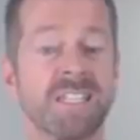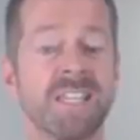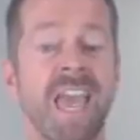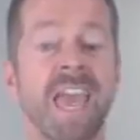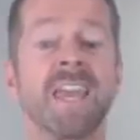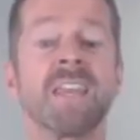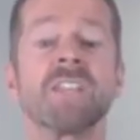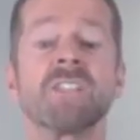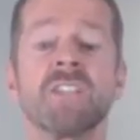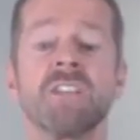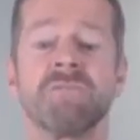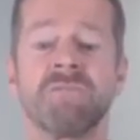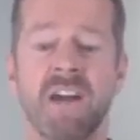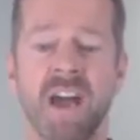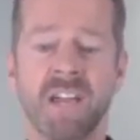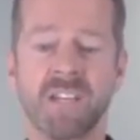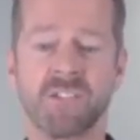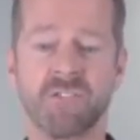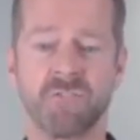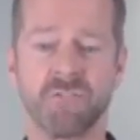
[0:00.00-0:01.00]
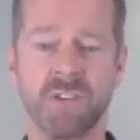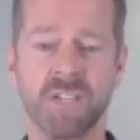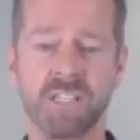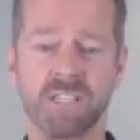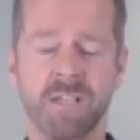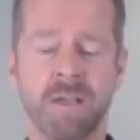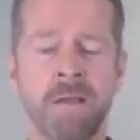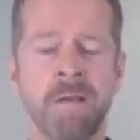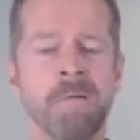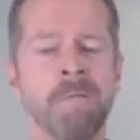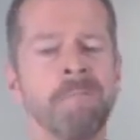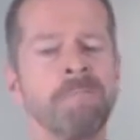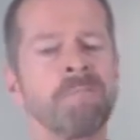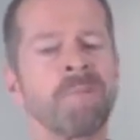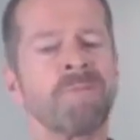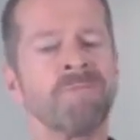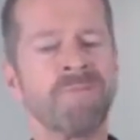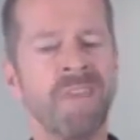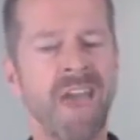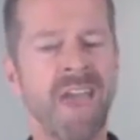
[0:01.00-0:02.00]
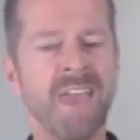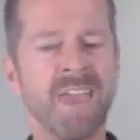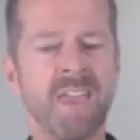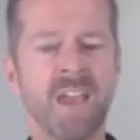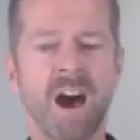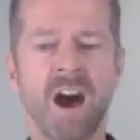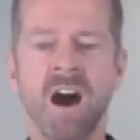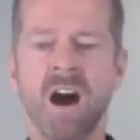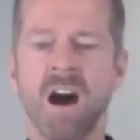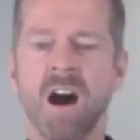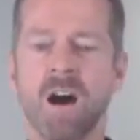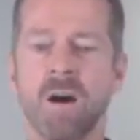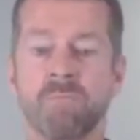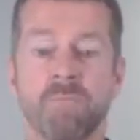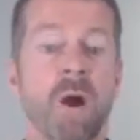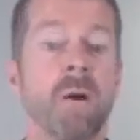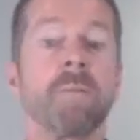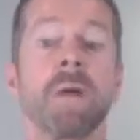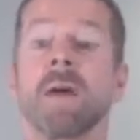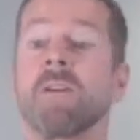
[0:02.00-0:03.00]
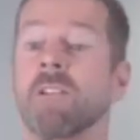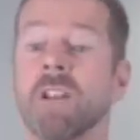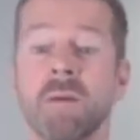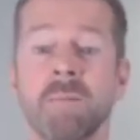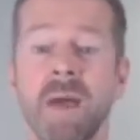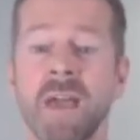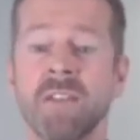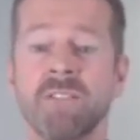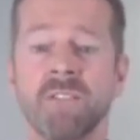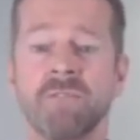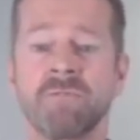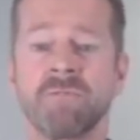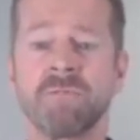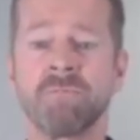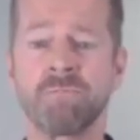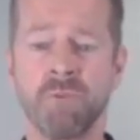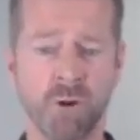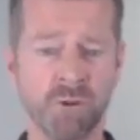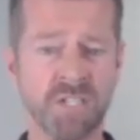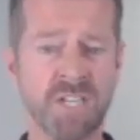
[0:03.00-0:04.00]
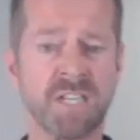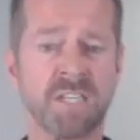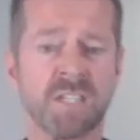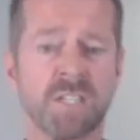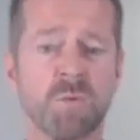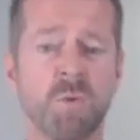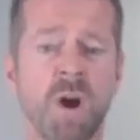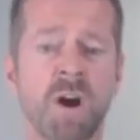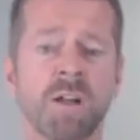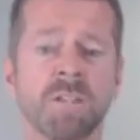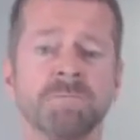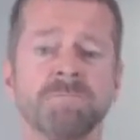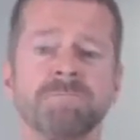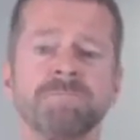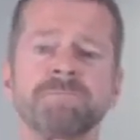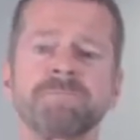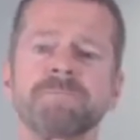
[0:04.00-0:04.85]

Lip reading: energy factories. They are primarily made of protein as well.